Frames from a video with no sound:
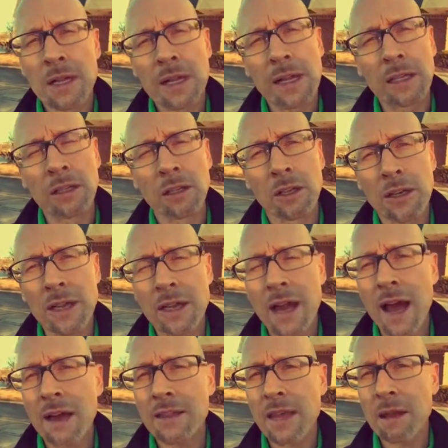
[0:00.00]
and look at
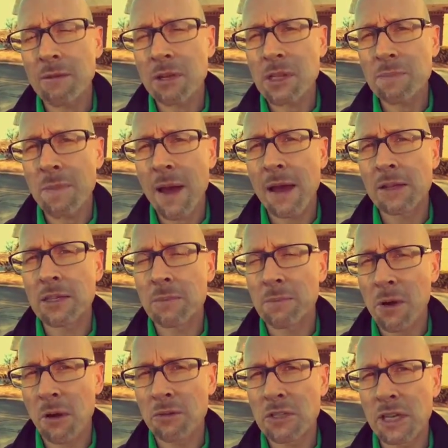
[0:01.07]
how they respond to
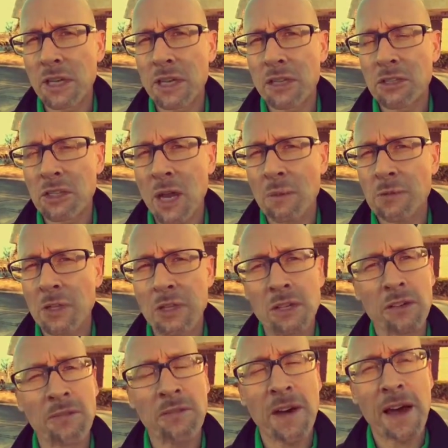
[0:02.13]
protein consumption,
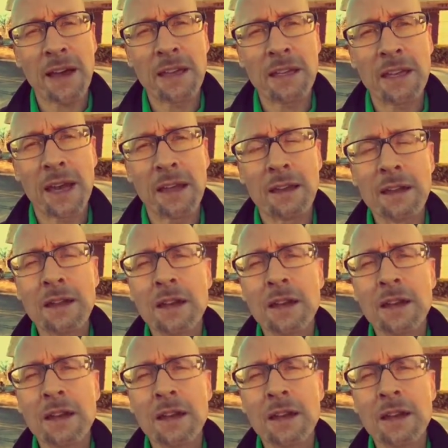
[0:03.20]
you'll find that